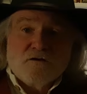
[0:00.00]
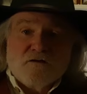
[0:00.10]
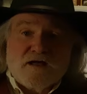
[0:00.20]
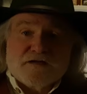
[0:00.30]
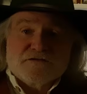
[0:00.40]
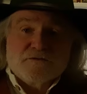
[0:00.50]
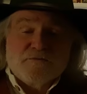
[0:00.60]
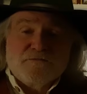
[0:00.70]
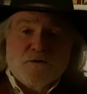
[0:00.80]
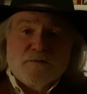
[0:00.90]
All right, so
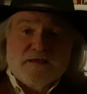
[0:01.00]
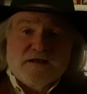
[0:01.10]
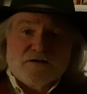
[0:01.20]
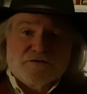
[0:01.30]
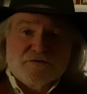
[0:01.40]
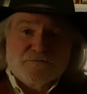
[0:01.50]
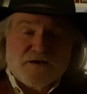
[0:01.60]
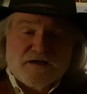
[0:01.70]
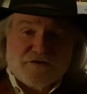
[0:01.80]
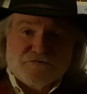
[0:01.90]
before we get out to the
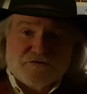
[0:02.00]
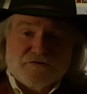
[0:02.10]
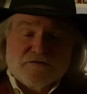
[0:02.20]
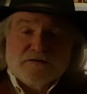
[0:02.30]
range and